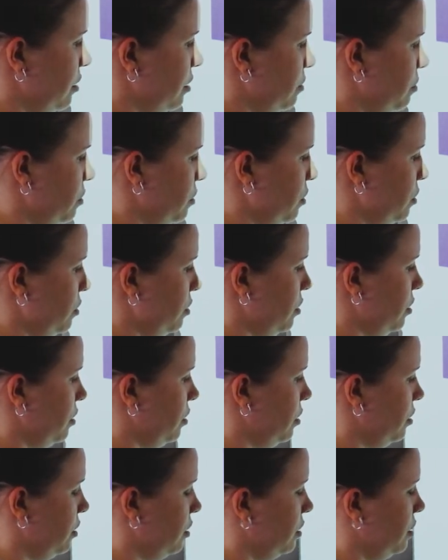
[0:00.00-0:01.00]
numbers
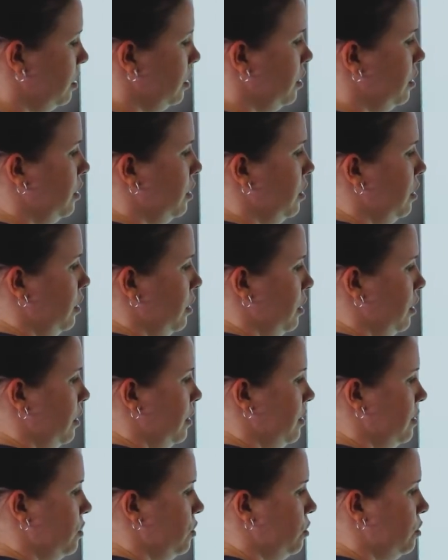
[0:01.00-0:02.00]

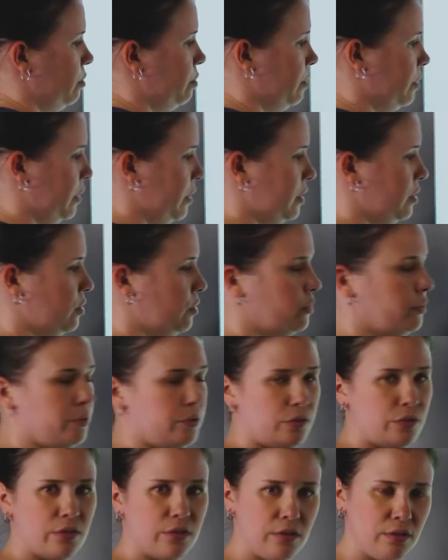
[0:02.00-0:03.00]
into
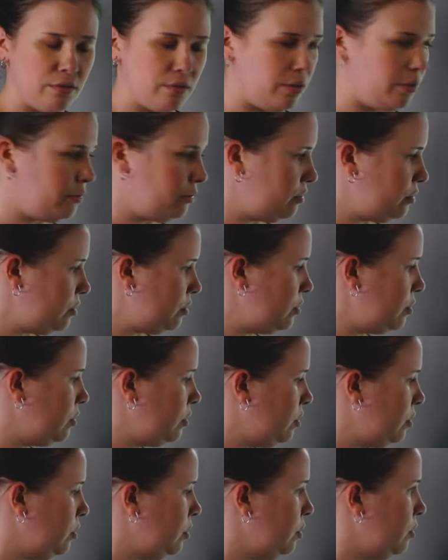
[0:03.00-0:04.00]
placeholder zeros.
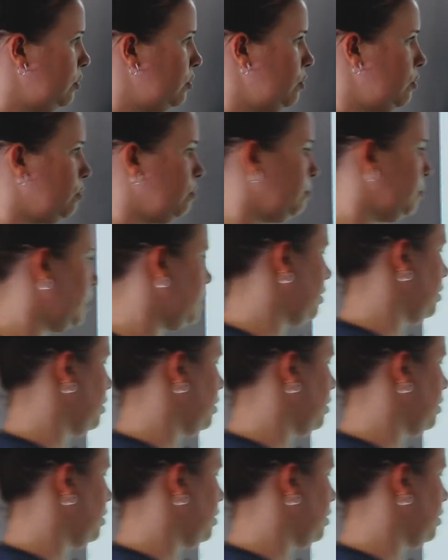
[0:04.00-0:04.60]
So I'm going